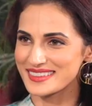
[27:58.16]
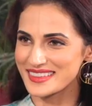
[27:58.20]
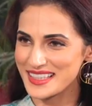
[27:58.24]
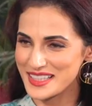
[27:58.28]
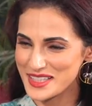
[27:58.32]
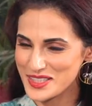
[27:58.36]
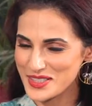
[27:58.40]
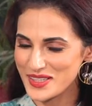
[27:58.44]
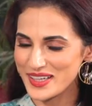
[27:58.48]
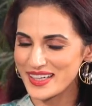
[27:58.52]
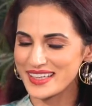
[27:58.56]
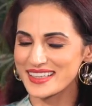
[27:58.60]
you
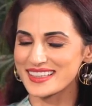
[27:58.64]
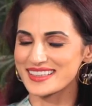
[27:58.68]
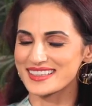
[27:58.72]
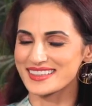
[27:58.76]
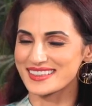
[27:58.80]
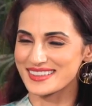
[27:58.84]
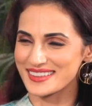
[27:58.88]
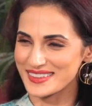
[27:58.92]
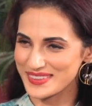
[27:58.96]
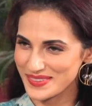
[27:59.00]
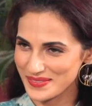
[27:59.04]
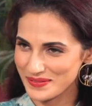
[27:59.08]
know,
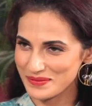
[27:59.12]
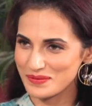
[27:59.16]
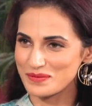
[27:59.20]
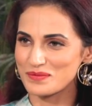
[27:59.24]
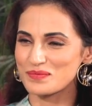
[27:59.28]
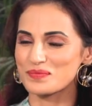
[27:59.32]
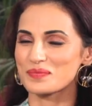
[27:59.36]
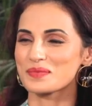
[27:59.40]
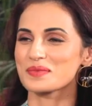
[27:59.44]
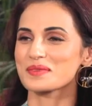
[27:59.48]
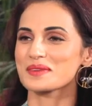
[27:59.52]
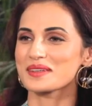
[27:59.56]
every human has
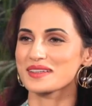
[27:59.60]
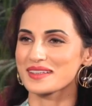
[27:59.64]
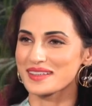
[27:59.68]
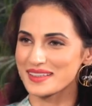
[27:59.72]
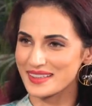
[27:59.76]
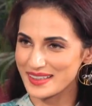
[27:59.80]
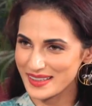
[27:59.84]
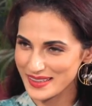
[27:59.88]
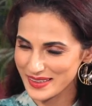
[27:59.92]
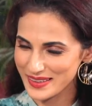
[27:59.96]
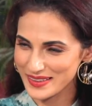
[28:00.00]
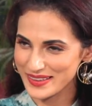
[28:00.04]
a different
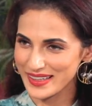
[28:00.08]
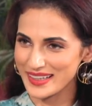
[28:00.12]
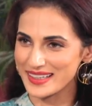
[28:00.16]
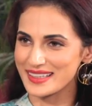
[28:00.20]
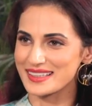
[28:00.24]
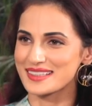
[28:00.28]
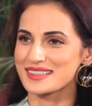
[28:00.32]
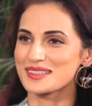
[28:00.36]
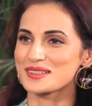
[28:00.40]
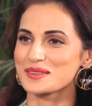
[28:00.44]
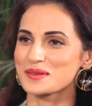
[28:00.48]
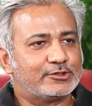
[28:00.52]
taste. Correct.
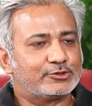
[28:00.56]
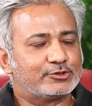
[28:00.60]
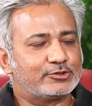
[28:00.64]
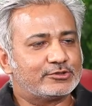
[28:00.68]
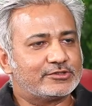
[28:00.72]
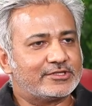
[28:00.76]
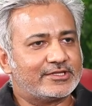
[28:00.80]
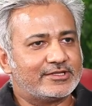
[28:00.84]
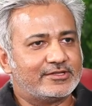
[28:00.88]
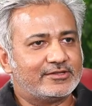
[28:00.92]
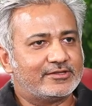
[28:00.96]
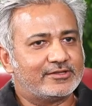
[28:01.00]
So
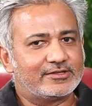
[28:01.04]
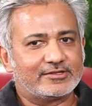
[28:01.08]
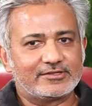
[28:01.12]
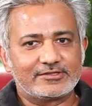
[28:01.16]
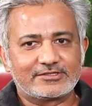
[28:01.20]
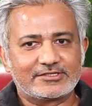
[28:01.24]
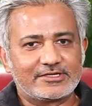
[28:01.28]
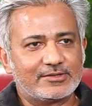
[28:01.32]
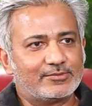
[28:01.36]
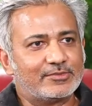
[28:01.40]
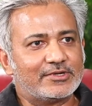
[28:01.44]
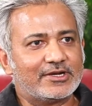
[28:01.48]

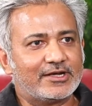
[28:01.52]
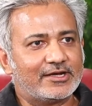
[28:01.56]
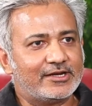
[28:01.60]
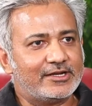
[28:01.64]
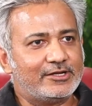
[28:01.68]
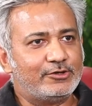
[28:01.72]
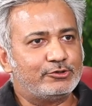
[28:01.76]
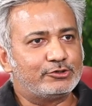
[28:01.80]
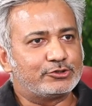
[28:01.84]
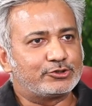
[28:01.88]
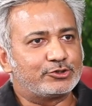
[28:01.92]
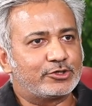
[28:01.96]

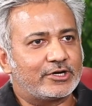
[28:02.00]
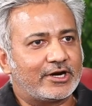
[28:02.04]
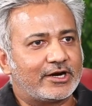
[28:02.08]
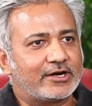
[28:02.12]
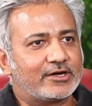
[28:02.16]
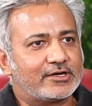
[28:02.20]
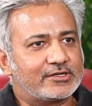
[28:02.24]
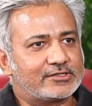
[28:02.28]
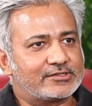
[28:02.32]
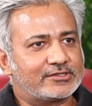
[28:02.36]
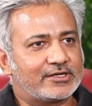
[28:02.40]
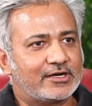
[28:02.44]
similarly, you should
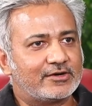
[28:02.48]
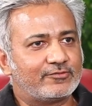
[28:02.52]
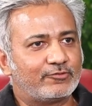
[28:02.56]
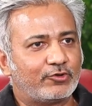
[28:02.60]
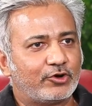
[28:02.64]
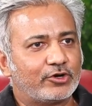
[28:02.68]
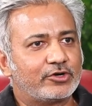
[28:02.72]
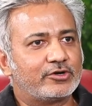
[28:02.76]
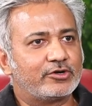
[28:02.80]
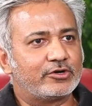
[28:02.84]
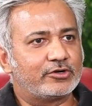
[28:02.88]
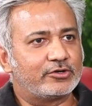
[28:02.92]
understand
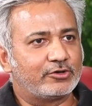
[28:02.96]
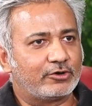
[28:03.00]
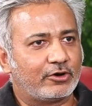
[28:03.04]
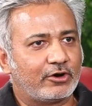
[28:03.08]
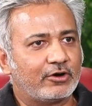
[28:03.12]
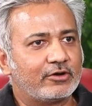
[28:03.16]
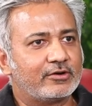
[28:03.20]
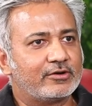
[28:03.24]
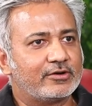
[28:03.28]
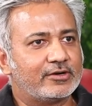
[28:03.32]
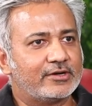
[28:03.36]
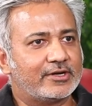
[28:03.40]
what your
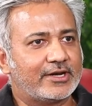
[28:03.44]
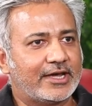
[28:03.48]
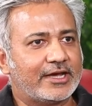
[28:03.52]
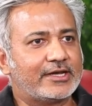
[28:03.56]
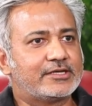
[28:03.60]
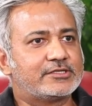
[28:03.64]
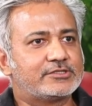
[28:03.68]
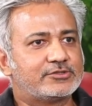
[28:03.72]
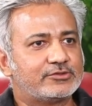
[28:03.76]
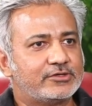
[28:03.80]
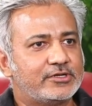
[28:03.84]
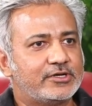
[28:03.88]
dog
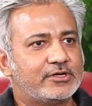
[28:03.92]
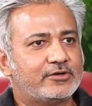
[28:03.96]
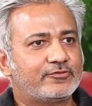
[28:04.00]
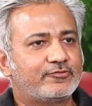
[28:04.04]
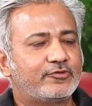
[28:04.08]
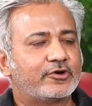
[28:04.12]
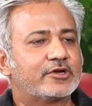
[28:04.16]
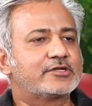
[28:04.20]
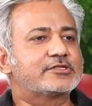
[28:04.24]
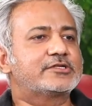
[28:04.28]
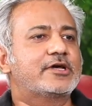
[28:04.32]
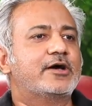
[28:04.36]
likes to eat.
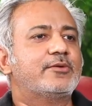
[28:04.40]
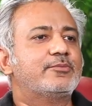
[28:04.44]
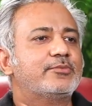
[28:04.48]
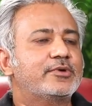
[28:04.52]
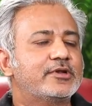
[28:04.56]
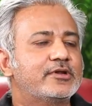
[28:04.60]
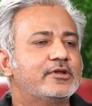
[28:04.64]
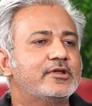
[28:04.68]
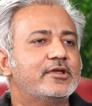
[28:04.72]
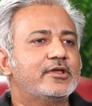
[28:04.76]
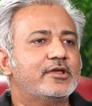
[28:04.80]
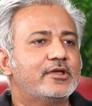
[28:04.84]
For
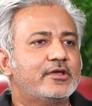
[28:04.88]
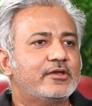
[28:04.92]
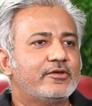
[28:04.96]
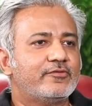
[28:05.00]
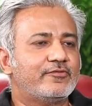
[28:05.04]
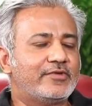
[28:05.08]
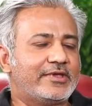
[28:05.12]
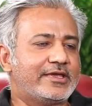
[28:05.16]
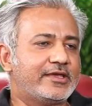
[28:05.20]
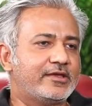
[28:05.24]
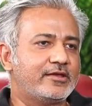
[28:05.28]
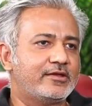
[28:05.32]
example,
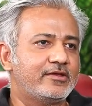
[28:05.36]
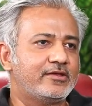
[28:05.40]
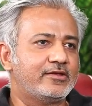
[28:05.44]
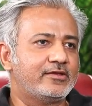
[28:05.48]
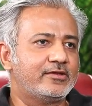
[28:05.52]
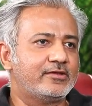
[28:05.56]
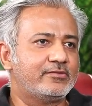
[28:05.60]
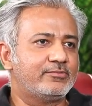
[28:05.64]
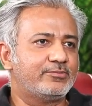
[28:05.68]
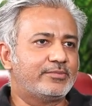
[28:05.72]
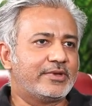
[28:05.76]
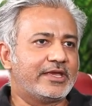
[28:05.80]

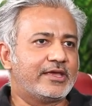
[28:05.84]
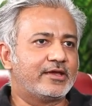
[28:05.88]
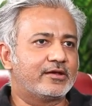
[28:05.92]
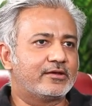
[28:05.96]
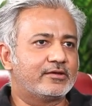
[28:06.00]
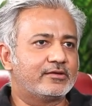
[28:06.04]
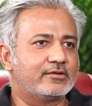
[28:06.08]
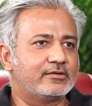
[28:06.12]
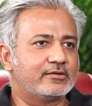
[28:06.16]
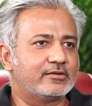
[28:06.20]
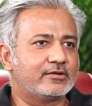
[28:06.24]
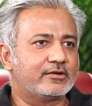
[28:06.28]
we
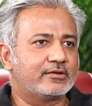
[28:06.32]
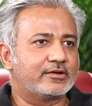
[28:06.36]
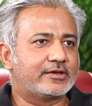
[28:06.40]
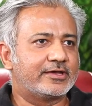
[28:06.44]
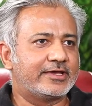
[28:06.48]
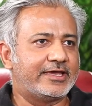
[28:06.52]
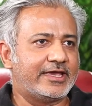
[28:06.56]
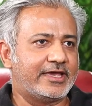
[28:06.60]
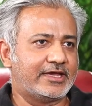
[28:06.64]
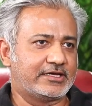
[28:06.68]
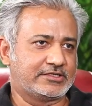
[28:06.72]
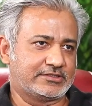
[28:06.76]
bake
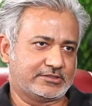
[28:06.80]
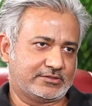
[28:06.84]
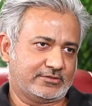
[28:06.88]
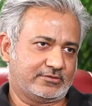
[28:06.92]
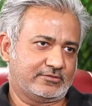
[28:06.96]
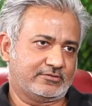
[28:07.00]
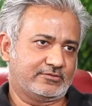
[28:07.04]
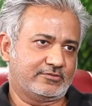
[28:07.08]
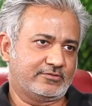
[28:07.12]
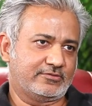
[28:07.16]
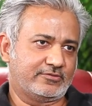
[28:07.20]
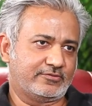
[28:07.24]
cakes
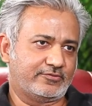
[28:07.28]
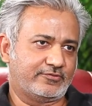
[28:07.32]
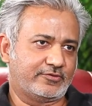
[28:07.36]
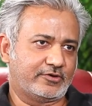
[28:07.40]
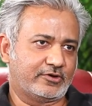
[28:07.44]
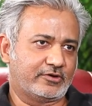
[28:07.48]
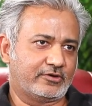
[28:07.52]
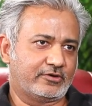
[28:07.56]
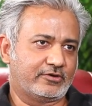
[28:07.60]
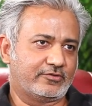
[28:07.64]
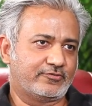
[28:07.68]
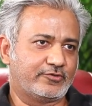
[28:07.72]

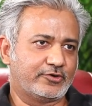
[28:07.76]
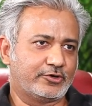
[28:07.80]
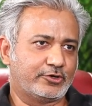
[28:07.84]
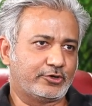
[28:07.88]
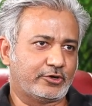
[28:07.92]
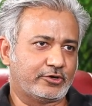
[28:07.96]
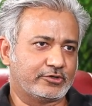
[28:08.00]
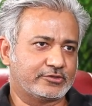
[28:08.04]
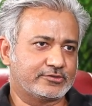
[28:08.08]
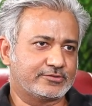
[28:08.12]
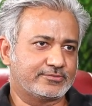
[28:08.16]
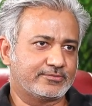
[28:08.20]
for
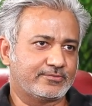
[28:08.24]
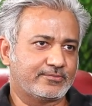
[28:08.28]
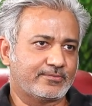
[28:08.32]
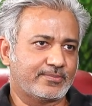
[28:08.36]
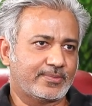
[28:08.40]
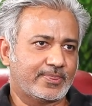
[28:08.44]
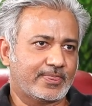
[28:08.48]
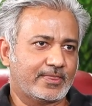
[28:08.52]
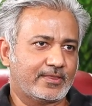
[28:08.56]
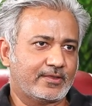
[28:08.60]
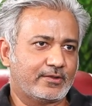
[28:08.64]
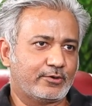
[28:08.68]
dogs.
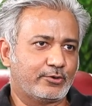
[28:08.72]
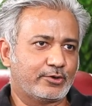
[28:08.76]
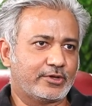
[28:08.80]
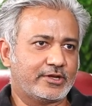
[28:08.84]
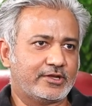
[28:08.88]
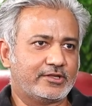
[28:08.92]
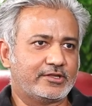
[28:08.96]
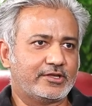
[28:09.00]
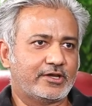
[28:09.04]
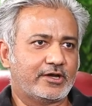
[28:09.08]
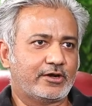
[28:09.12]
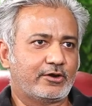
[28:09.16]

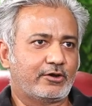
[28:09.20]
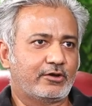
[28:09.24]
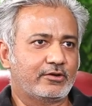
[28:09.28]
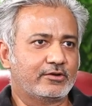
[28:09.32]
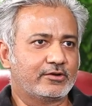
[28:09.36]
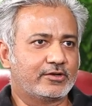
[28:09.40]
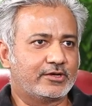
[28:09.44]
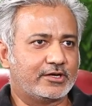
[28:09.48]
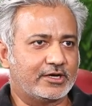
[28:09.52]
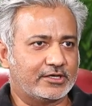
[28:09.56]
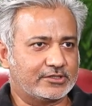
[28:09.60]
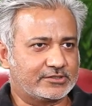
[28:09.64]
Okay, they are
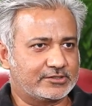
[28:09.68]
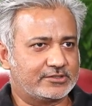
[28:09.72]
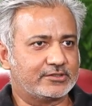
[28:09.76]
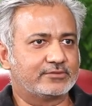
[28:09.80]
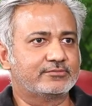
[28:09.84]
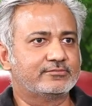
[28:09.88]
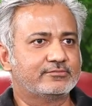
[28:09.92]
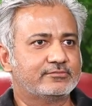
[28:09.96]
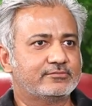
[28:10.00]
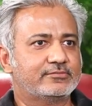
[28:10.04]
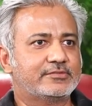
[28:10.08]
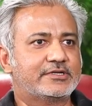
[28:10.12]
all
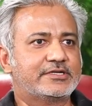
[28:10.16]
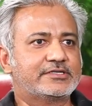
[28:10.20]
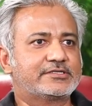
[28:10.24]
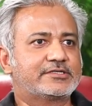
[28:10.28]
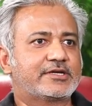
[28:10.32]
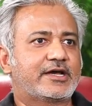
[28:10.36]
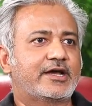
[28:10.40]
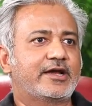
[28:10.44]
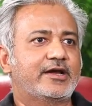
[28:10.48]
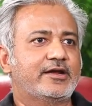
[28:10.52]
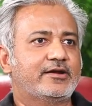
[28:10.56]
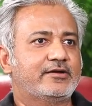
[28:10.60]
custom
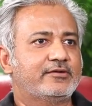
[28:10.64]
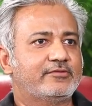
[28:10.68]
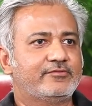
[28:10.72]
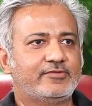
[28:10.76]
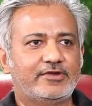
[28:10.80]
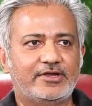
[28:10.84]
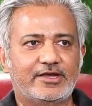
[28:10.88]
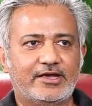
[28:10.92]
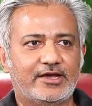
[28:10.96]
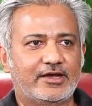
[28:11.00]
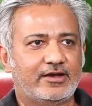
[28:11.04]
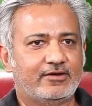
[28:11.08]
designed.
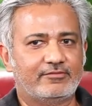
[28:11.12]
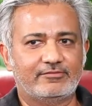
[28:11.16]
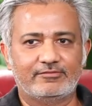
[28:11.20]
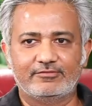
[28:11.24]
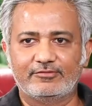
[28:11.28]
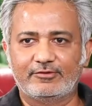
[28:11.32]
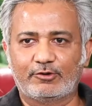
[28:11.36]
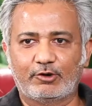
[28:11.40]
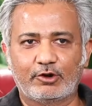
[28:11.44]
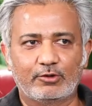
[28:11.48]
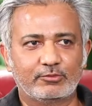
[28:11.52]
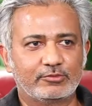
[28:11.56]
We have
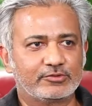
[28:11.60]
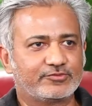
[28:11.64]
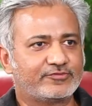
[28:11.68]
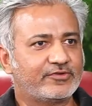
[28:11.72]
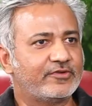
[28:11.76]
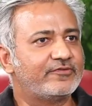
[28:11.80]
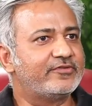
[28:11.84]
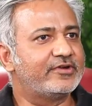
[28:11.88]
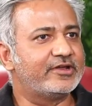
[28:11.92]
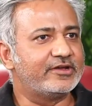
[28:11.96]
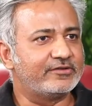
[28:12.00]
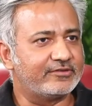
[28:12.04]
almost
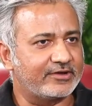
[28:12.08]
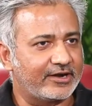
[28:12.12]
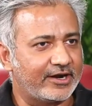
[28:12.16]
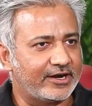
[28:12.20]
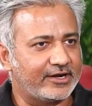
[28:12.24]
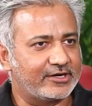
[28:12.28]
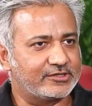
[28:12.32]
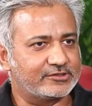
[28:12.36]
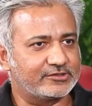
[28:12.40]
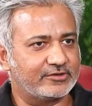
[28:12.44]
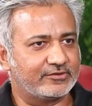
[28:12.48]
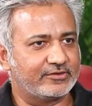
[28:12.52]
50
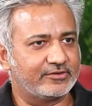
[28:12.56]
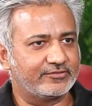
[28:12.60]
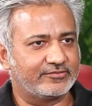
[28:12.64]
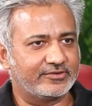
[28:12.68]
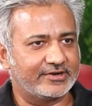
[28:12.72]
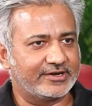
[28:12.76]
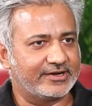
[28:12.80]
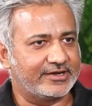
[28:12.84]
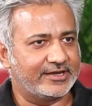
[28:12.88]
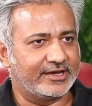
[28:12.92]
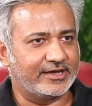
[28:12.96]
varieties of different